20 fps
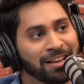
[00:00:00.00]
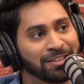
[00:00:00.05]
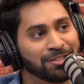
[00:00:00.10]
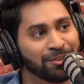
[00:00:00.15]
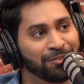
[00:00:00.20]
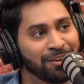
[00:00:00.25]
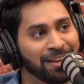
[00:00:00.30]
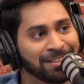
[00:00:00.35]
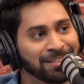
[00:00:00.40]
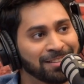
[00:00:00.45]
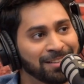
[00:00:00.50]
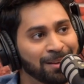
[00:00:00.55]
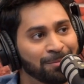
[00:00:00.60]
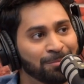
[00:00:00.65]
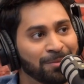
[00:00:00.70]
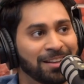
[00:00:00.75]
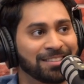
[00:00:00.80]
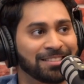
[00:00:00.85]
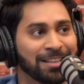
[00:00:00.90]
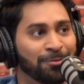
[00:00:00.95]
why yeah. is she wearing the same
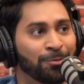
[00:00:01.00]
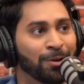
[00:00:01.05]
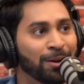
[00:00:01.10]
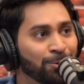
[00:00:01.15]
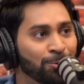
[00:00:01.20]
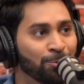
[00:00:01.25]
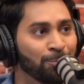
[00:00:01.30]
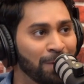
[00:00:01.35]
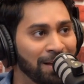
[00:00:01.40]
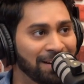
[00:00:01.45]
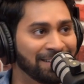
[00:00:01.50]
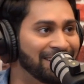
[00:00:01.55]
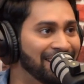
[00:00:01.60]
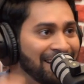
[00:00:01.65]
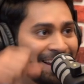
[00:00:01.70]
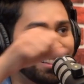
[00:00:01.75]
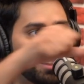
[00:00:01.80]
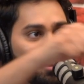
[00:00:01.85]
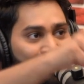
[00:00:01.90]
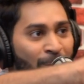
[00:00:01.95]
dress? And when two men,
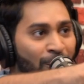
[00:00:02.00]
they're like, they